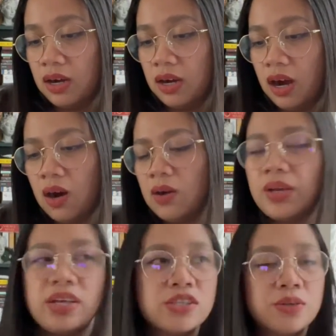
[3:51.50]
Oh,
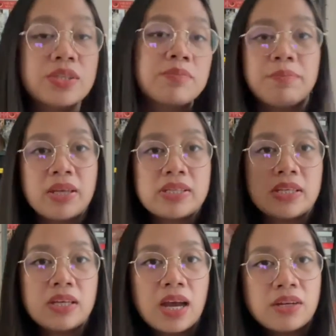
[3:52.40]
okay, so it's
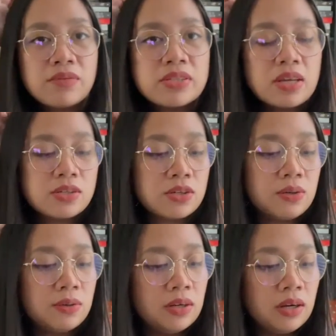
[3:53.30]
basically kind of the same.
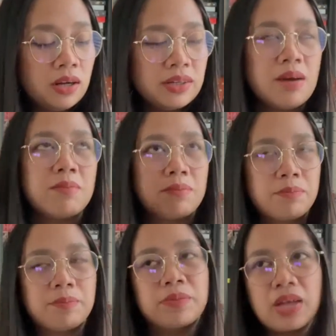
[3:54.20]
So, not
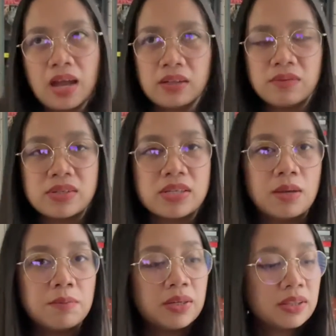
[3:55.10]
kind of the
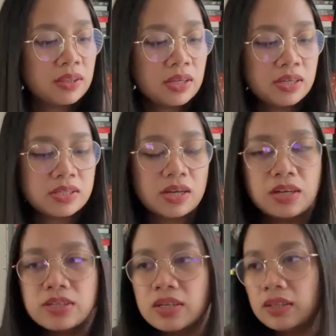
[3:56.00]
same, but the thing is,
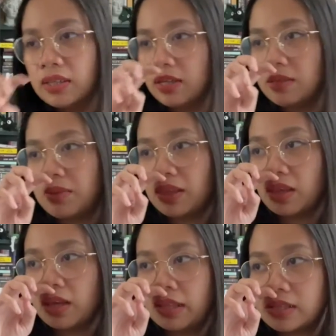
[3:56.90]
To Kill a Kingdom, I
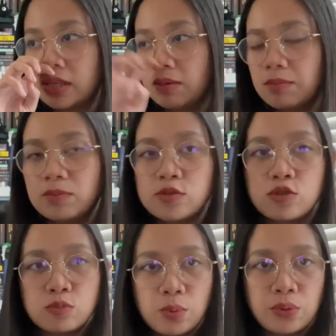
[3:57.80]
think it's in
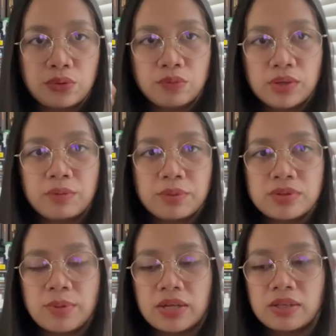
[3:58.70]
both of their
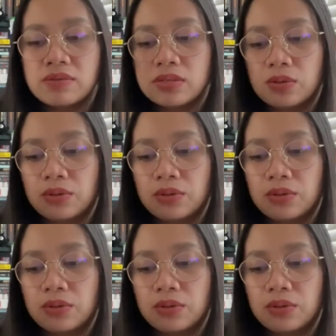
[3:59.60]
perspectives. So